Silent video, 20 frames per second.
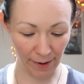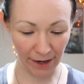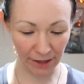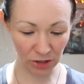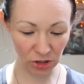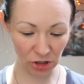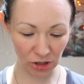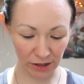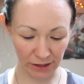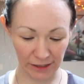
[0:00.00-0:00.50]
I'm
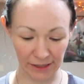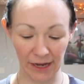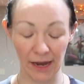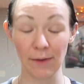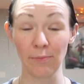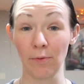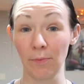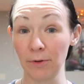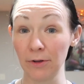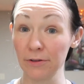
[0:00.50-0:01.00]
actually
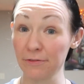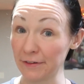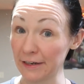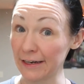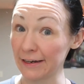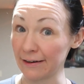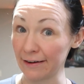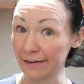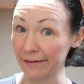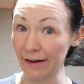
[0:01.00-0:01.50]
capable of
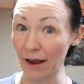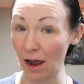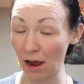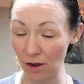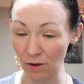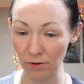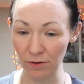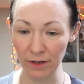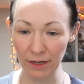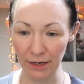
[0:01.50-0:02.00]
eating
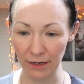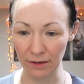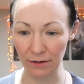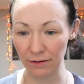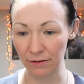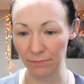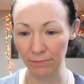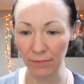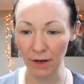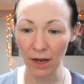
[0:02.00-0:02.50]
now,
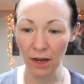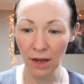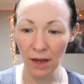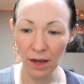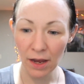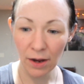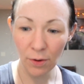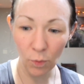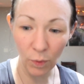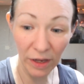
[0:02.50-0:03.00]
and
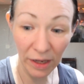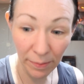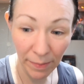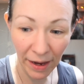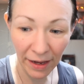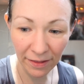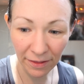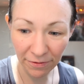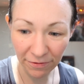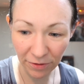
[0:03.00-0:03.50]
we
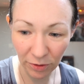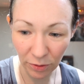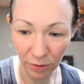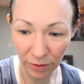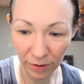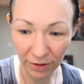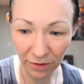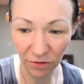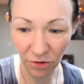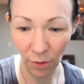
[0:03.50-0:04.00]
made the
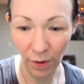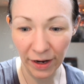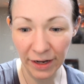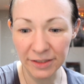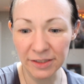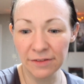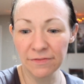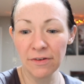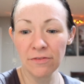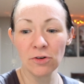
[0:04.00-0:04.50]
food. So I
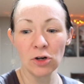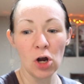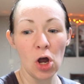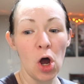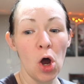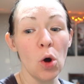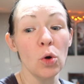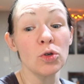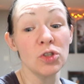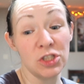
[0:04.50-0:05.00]
guess I've never
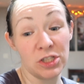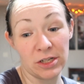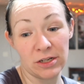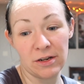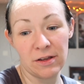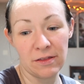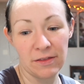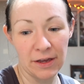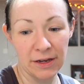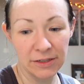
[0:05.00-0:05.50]
hosted
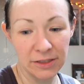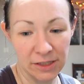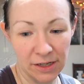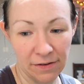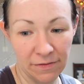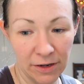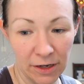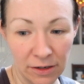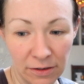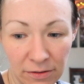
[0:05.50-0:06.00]
a
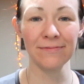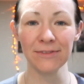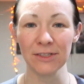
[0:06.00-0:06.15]
Thanksgiving.